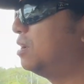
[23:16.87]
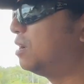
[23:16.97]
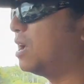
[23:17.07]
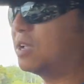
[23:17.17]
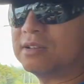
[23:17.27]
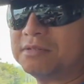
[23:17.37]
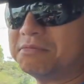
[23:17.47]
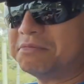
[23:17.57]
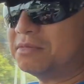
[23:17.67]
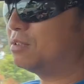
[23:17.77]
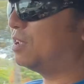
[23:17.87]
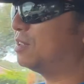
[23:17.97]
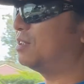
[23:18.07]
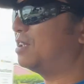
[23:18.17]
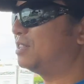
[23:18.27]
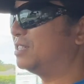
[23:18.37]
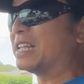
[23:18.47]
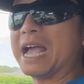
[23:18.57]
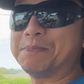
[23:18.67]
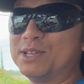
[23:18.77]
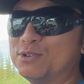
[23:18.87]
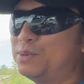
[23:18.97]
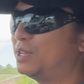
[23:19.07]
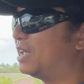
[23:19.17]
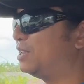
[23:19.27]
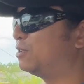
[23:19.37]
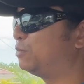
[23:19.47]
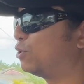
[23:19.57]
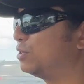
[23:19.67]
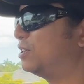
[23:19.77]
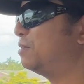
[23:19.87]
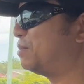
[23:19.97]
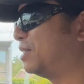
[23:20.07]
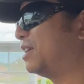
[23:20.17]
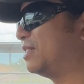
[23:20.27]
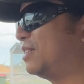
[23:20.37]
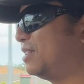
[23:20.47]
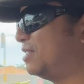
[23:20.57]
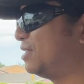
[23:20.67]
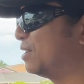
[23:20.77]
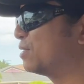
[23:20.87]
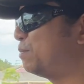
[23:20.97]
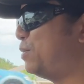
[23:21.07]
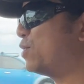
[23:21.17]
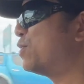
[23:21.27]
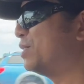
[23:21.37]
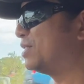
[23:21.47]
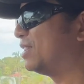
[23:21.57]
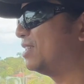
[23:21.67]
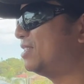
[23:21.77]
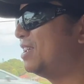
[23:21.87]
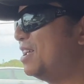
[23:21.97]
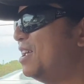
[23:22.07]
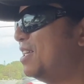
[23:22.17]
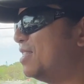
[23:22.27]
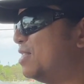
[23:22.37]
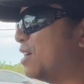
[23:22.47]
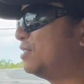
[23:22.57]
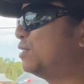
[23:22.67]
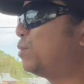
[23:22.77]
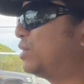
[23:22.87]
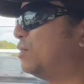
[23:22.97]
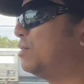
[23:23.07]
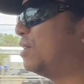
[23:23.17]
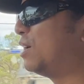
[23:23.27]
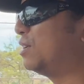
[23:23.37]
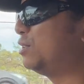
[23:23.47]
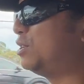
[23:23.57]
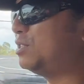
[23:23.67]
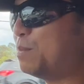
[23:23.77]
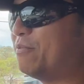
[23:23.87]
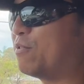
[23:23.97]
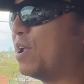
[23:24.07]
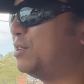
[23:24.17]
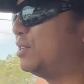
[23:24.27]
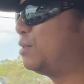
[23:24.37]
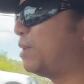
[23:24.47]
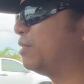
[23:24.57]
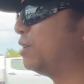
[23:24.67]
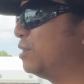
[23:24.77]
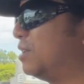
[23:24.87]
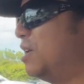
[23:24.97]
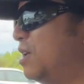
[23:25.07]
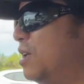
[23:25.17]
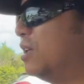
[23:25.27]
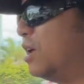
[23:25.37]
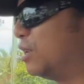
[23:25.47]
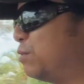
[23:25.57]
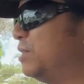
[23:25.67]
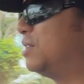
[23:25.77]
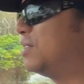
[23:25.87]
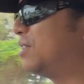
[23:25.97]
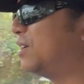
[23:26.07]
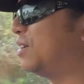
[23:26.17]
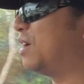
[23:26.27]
Like that just happened to be the age of Georgia, but that is not pure coincidence. Nothing special. She's my friend. She's my uh, twin sister.